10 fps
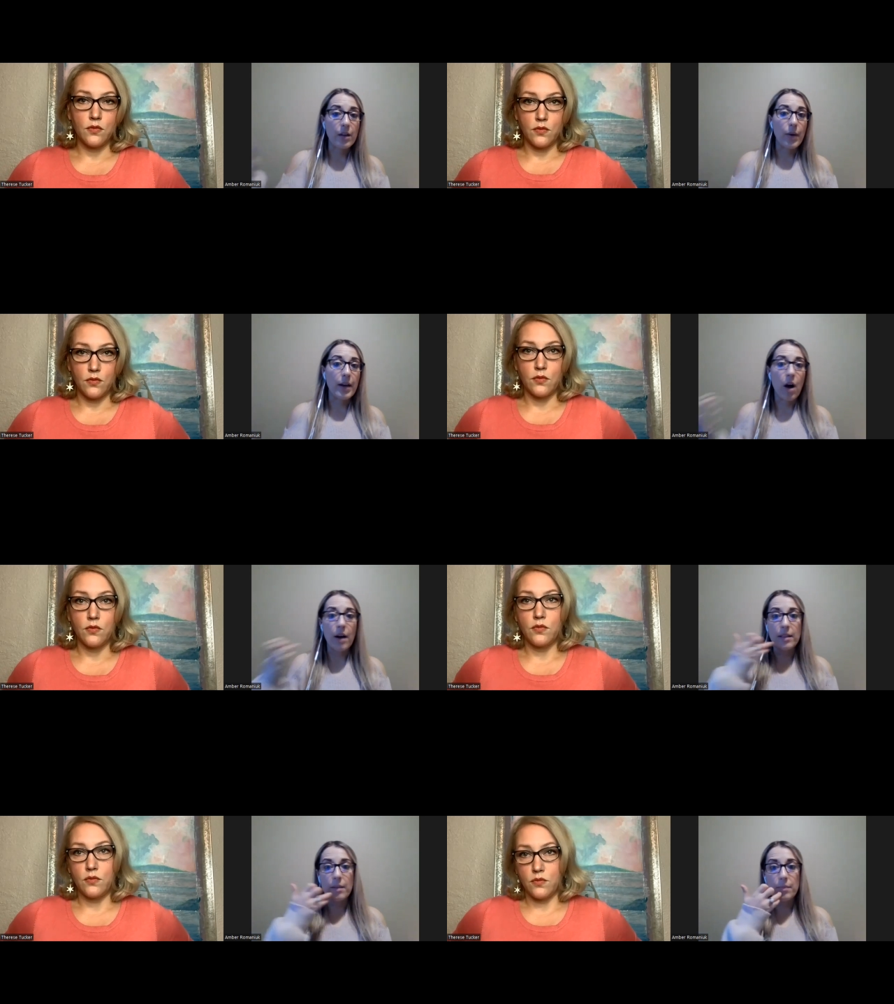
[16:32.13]
Speaker 1: going on
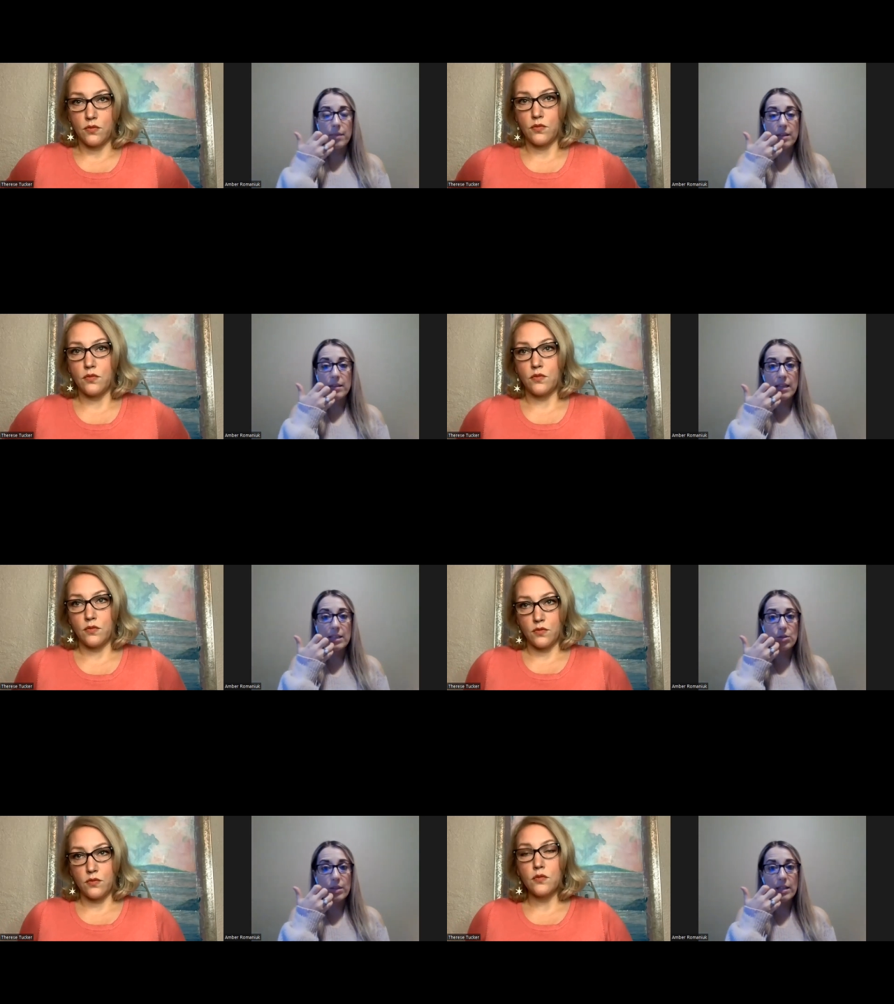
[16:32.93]
in the in
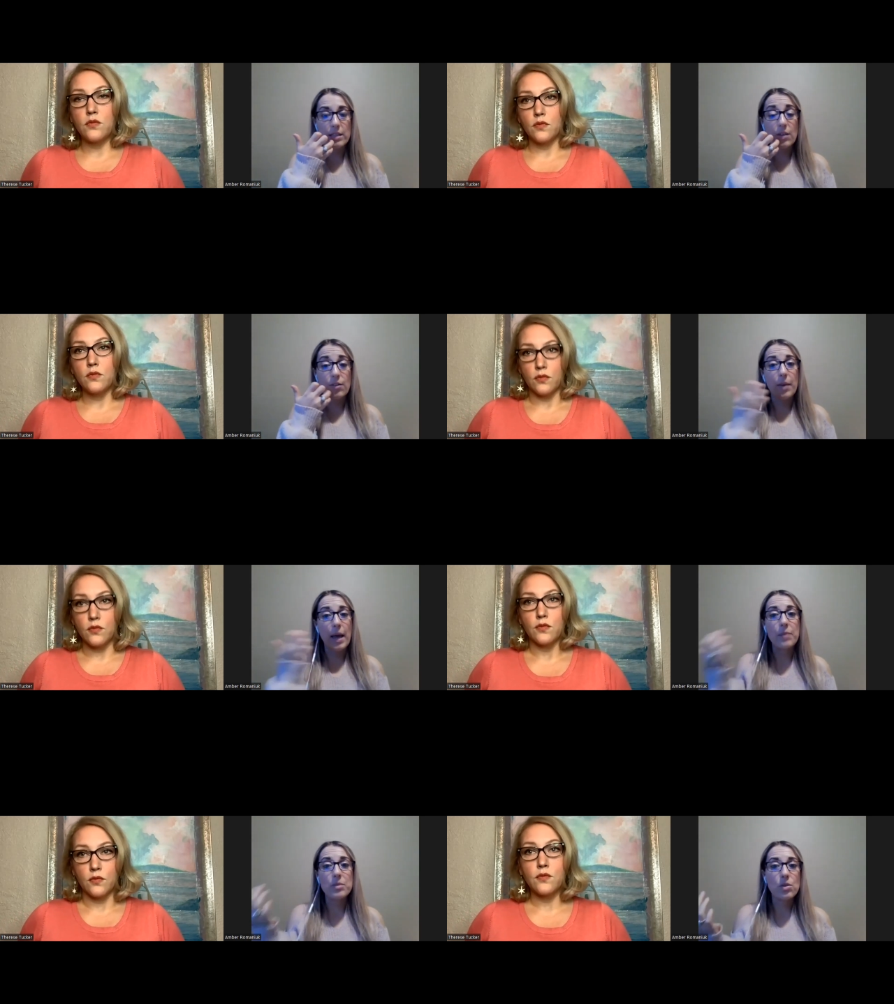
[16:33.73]
Israel and stuff. I'm
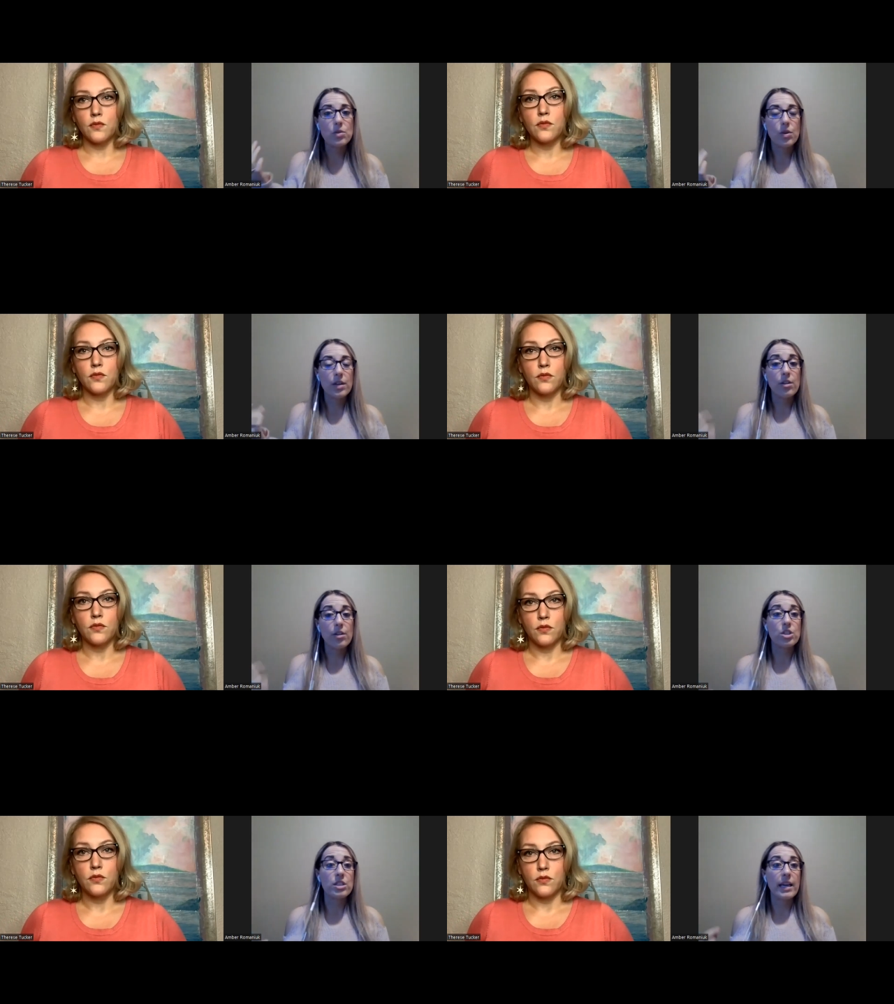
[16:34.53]
like, I'm so sorry to hear
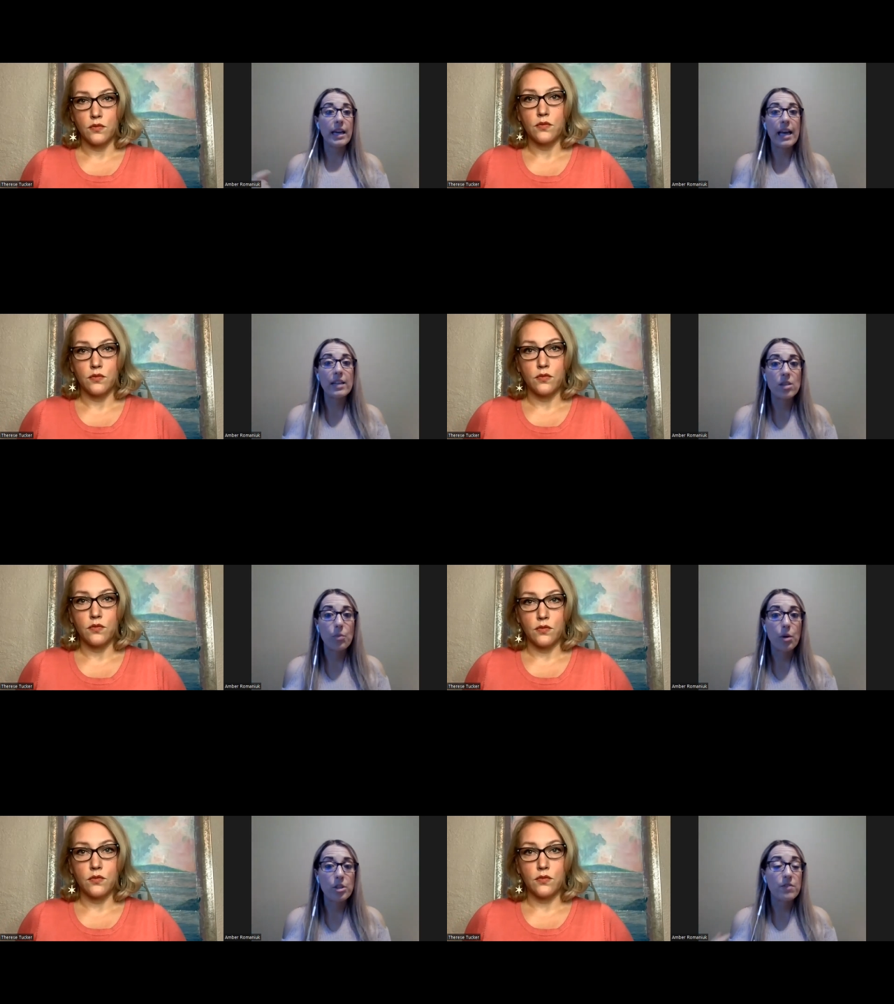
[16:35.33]
that. She's like, I can't
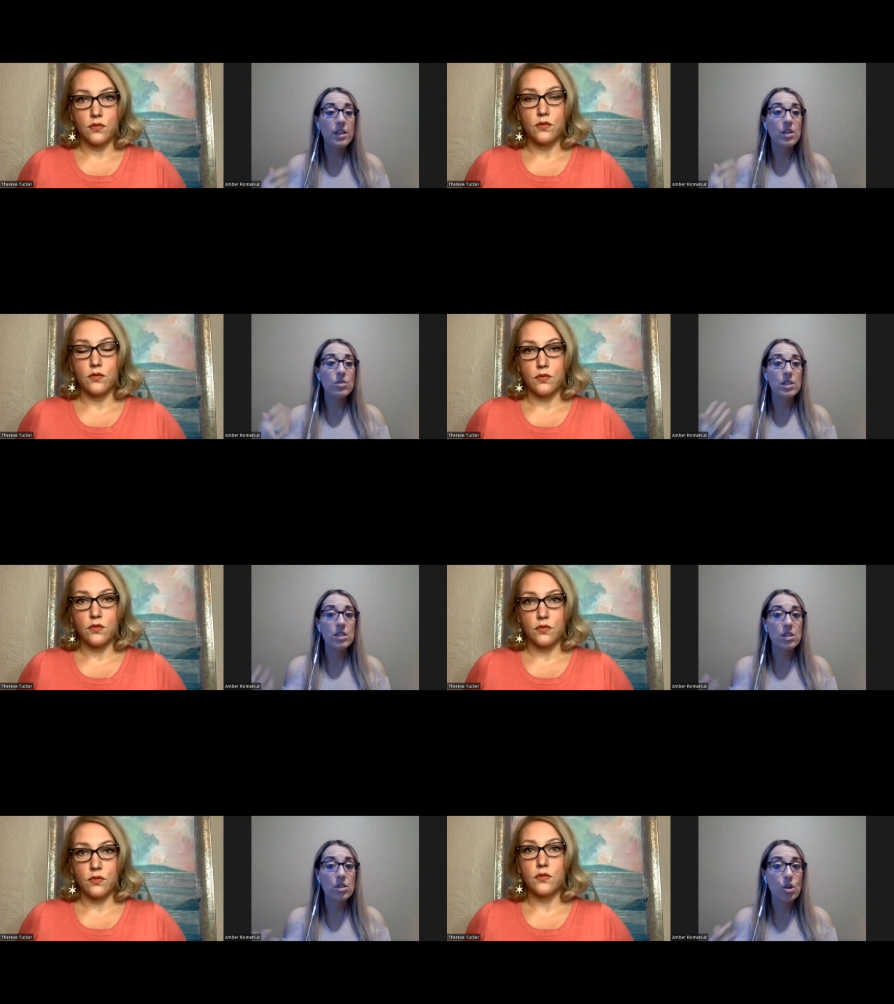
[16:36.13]
stop watching videos. It's
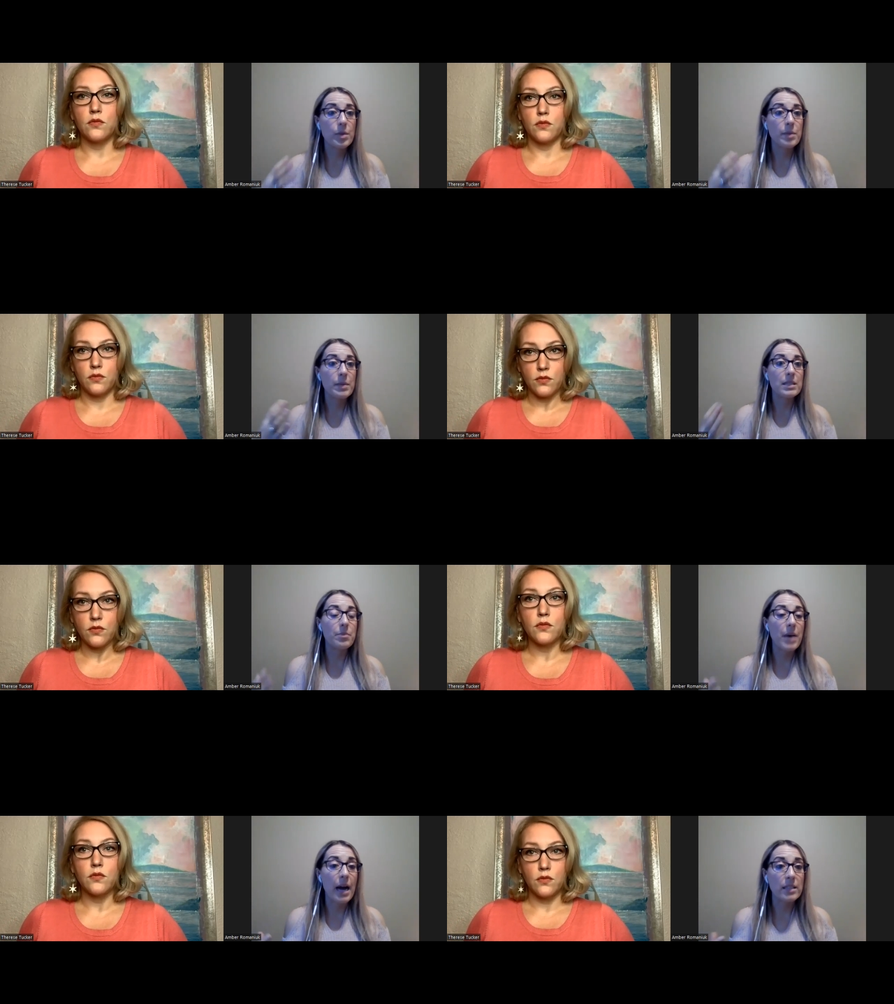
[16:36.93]
disturbing me. It's
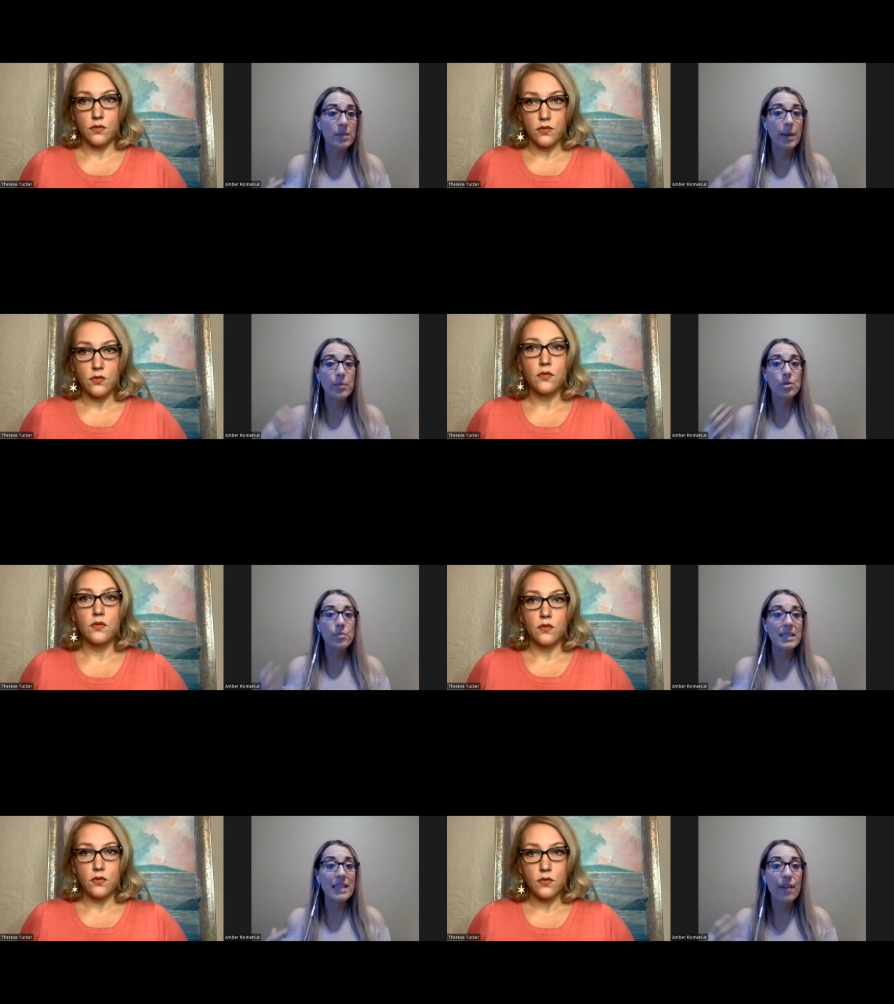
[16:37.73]
impacting my mood,
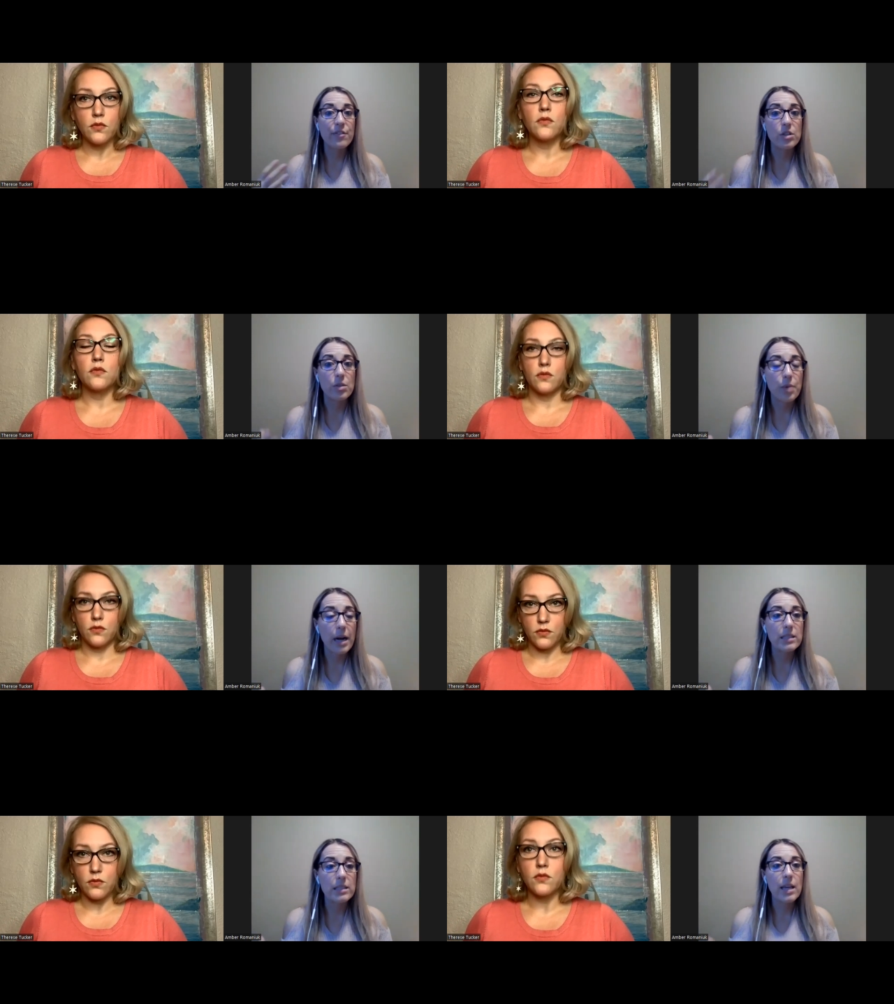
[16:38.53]
my day. I feel
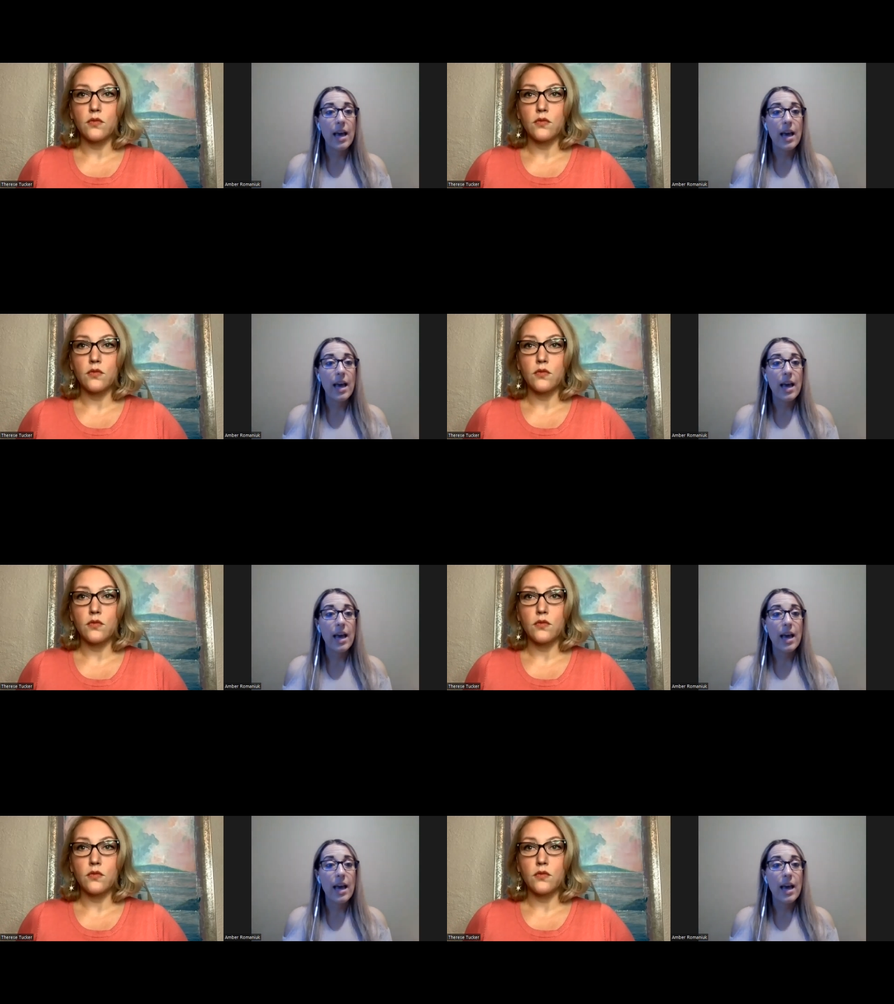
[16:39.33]
depressed.